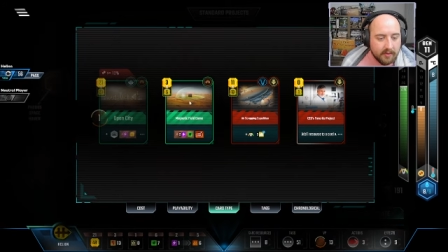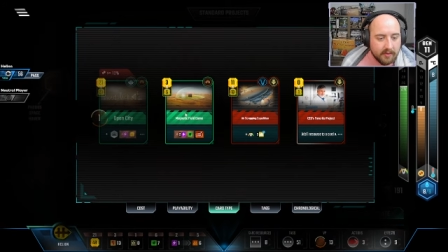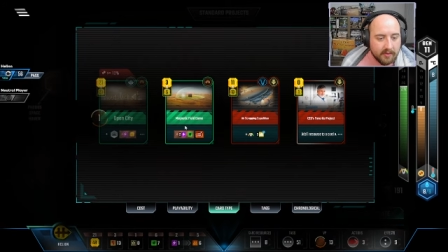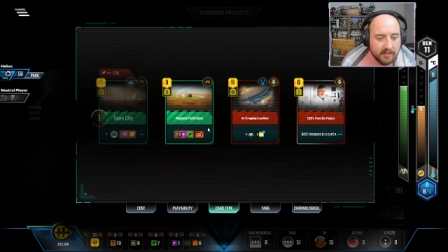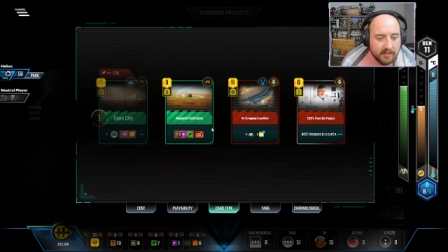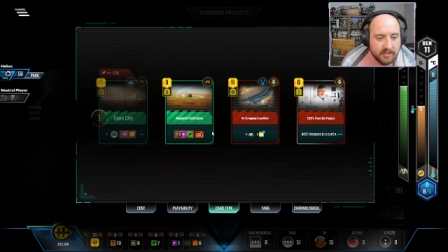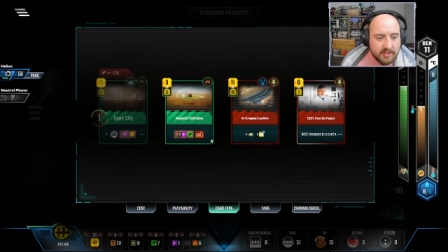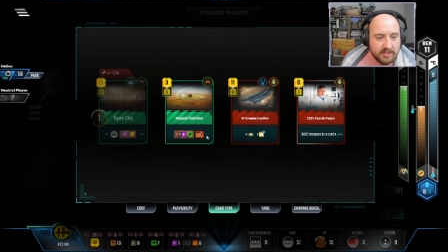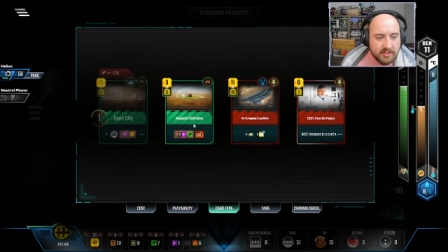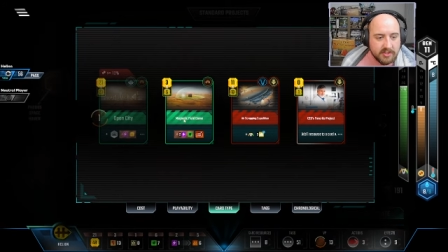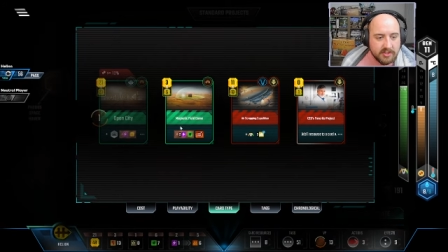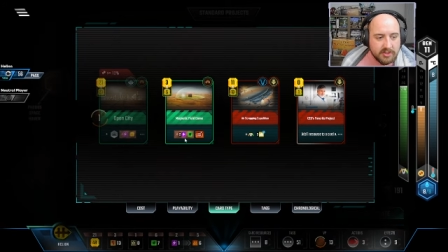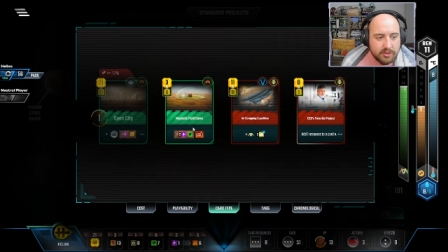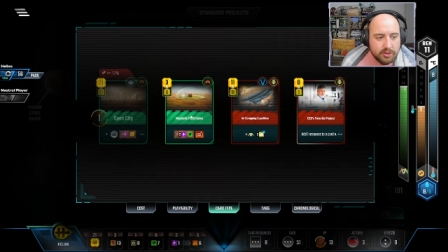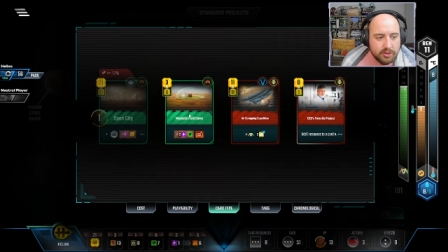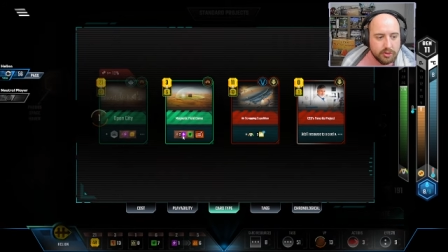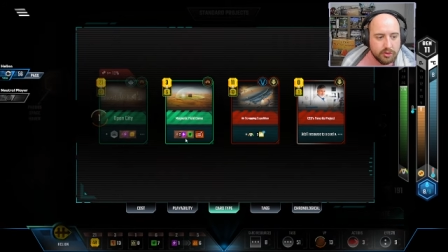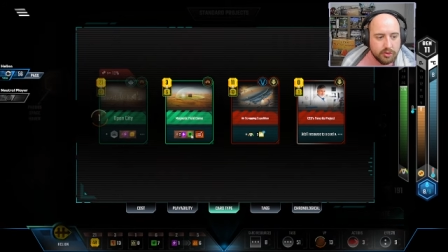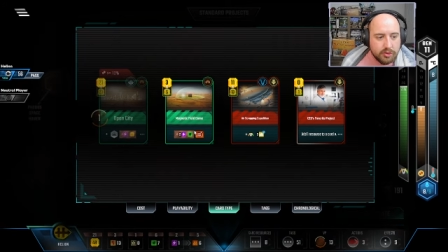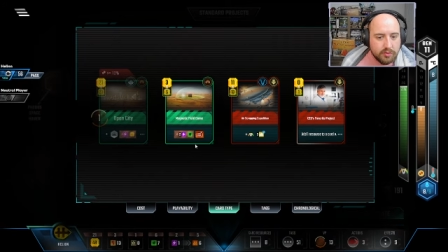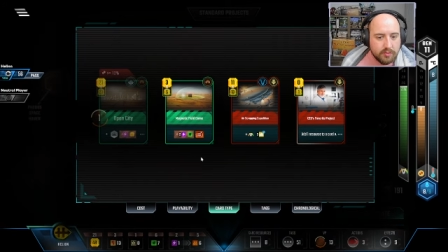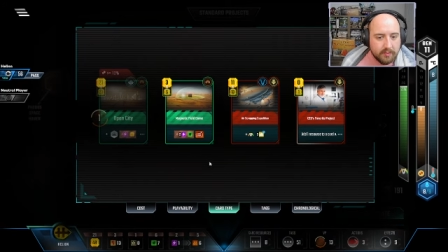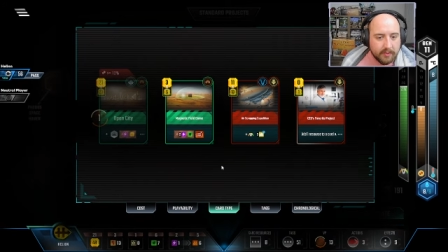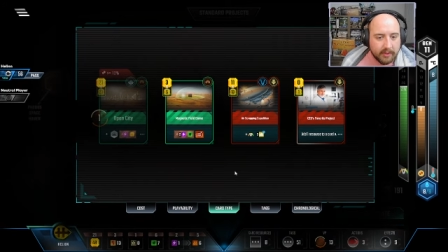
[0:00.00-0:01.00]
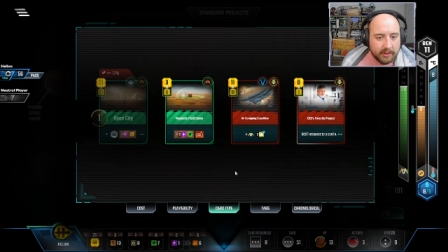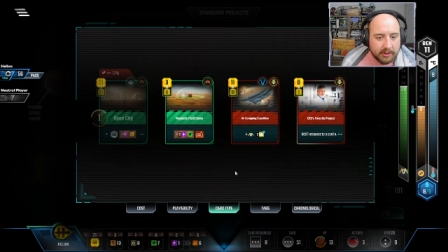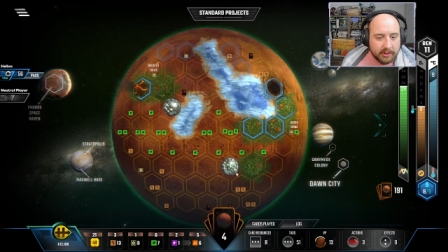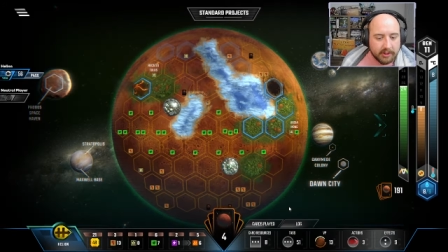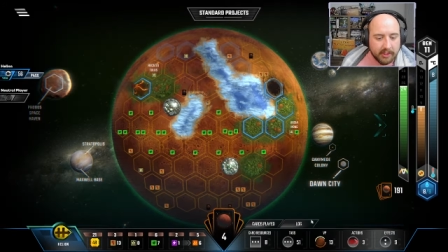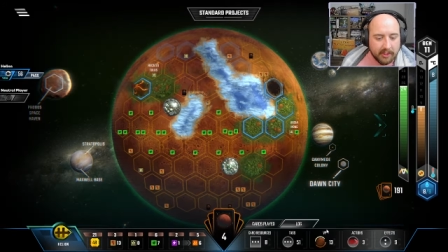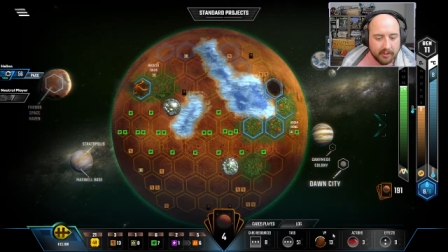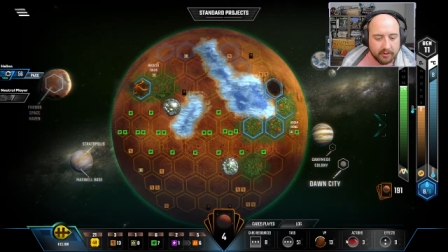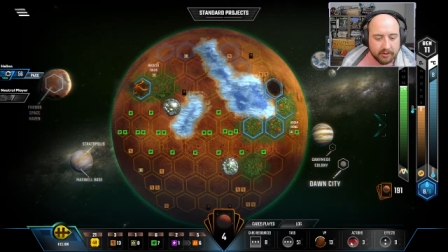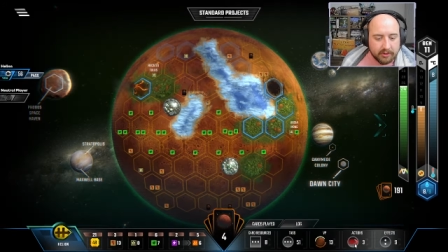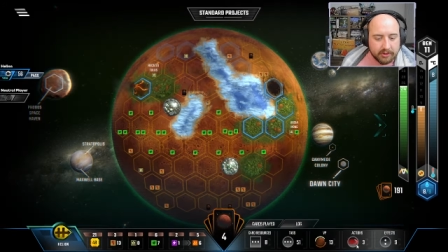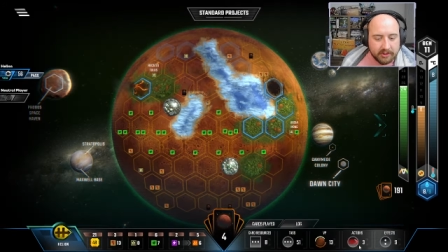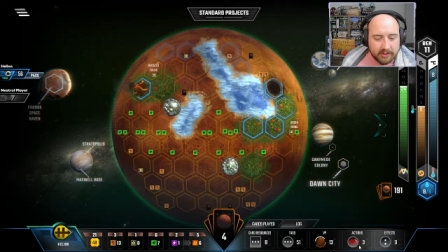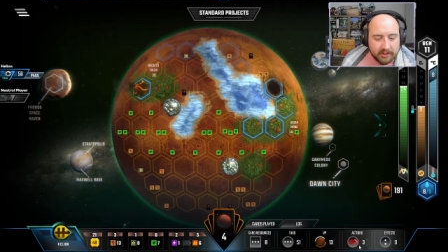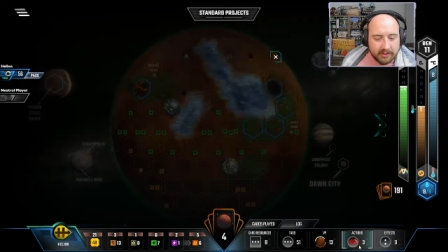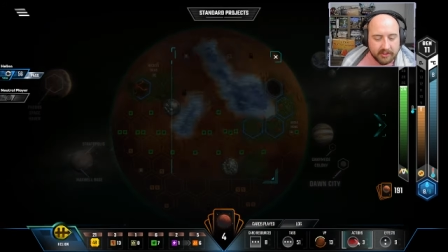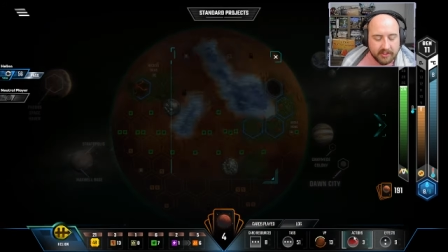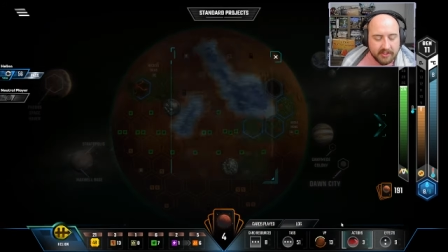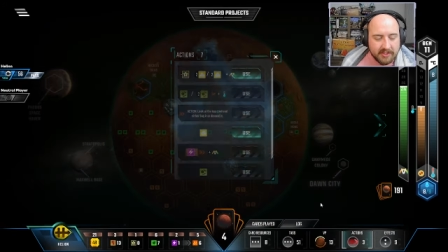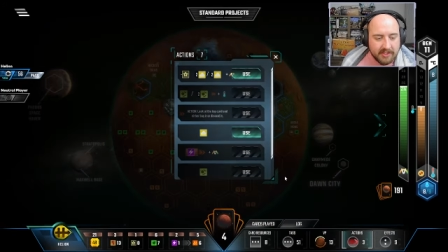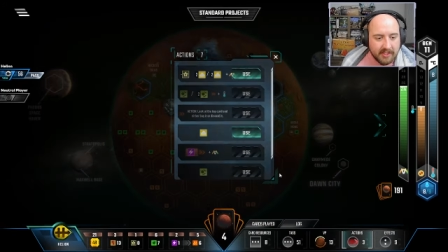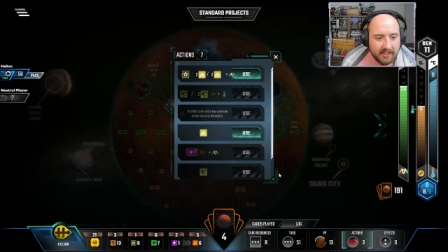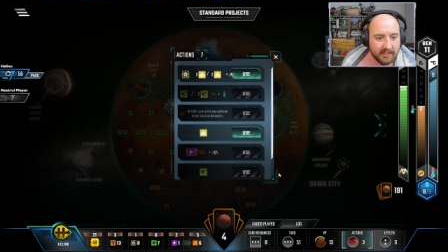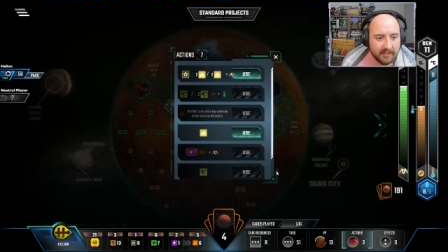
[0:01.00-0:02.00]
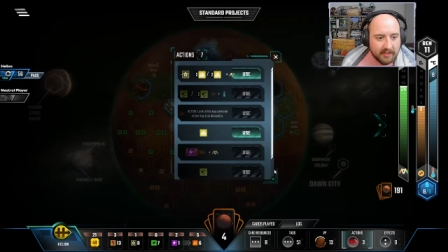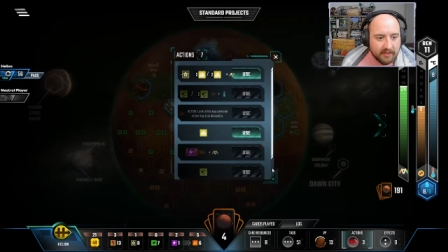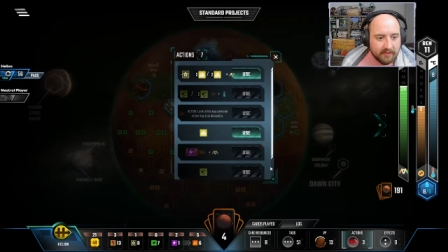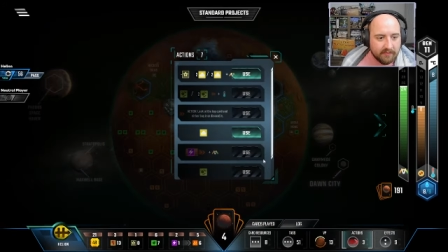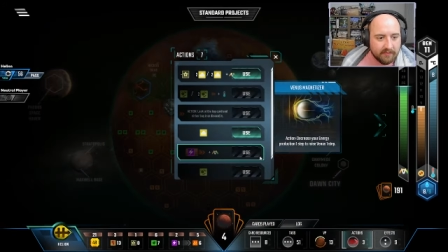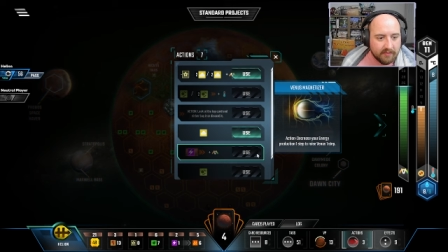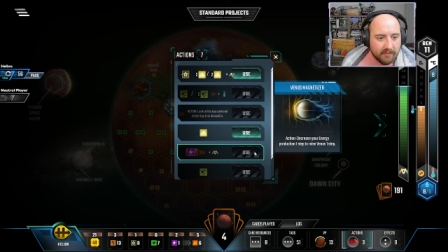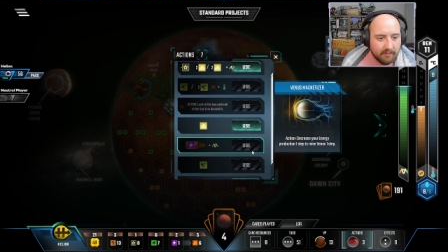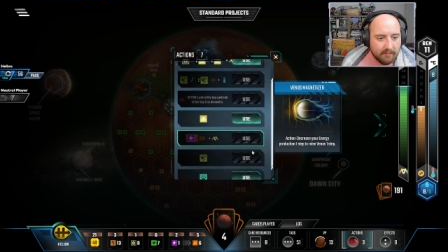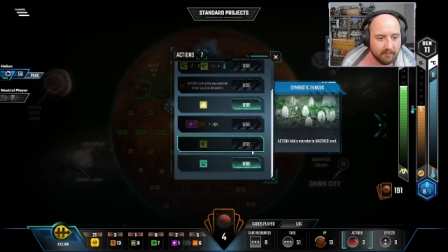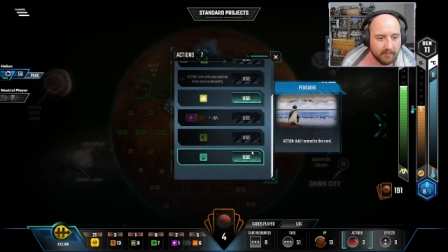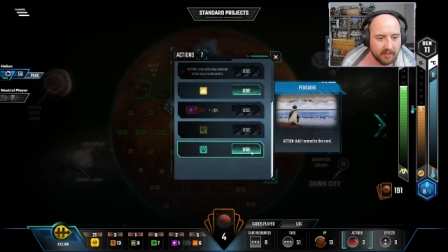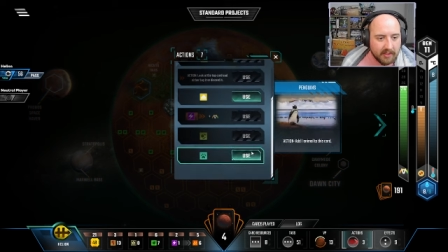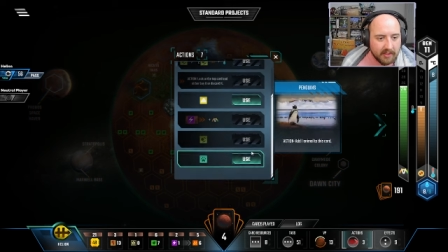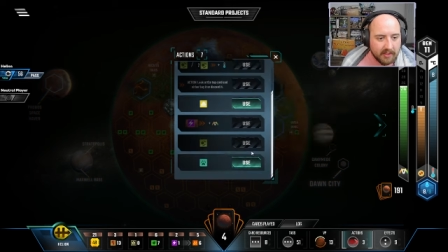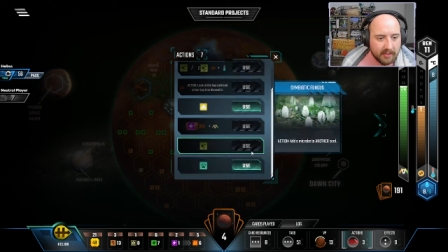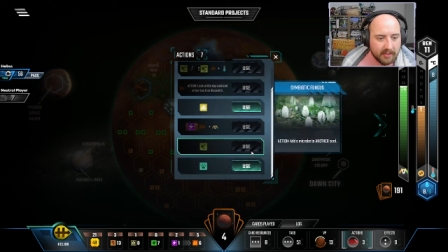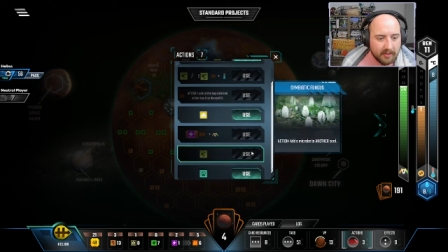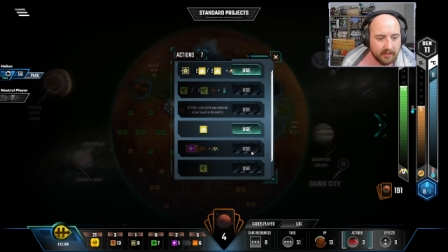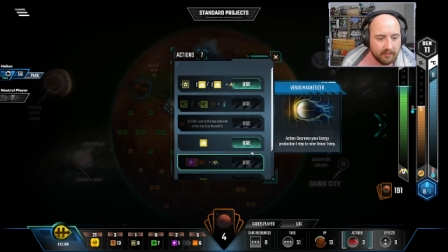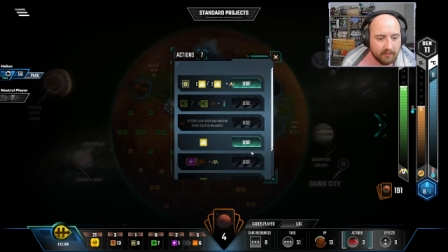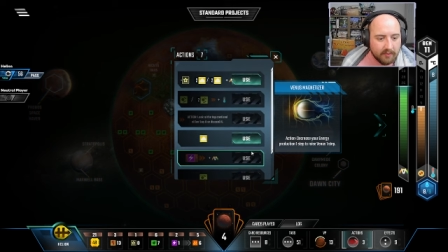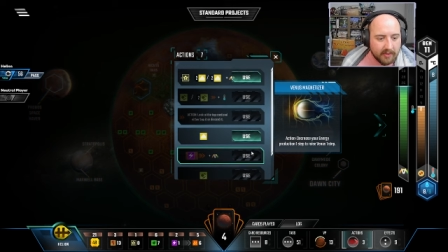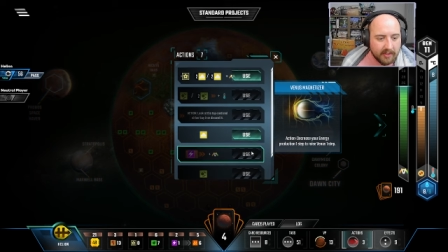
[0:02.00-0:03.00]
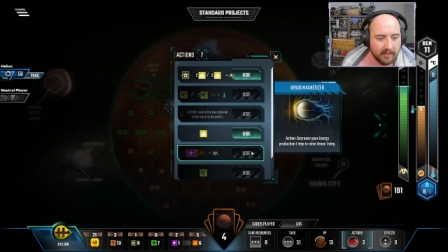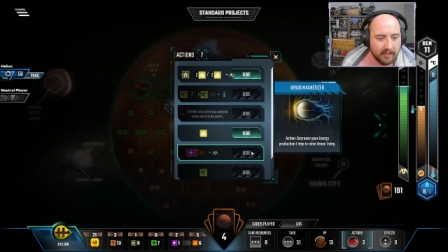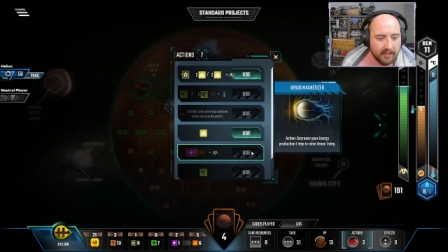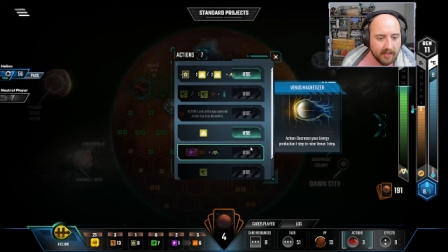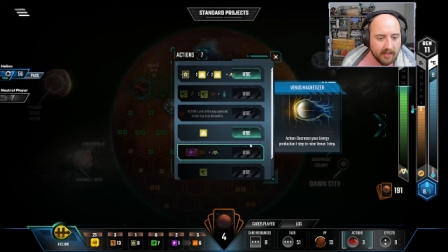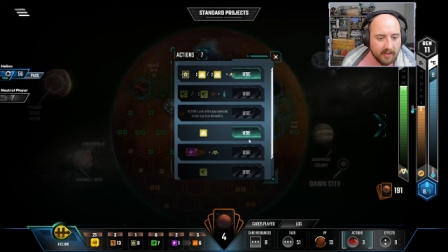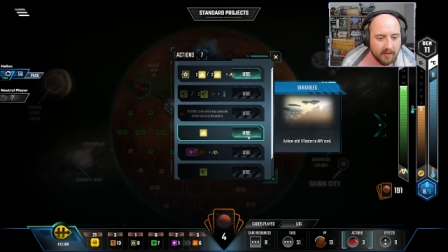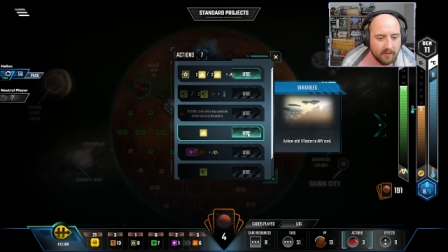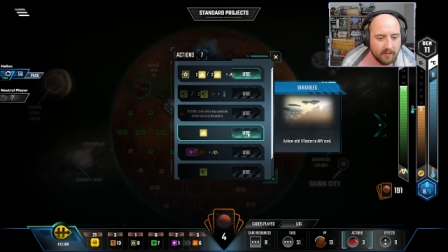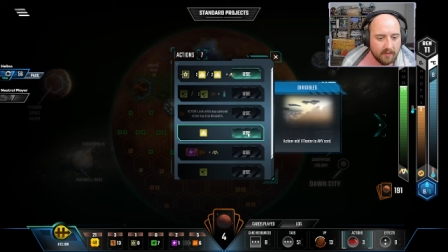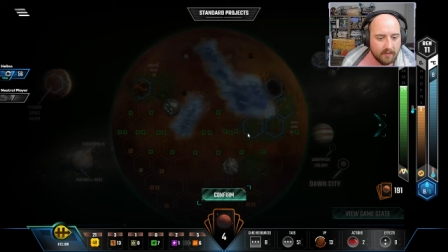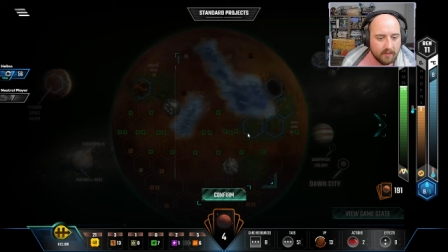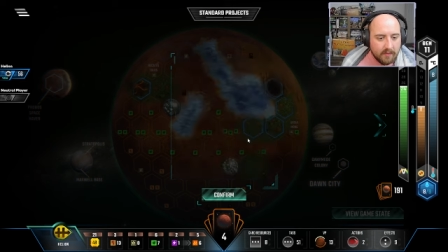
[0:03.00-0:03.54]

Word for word: This is too much energy to take from me right now.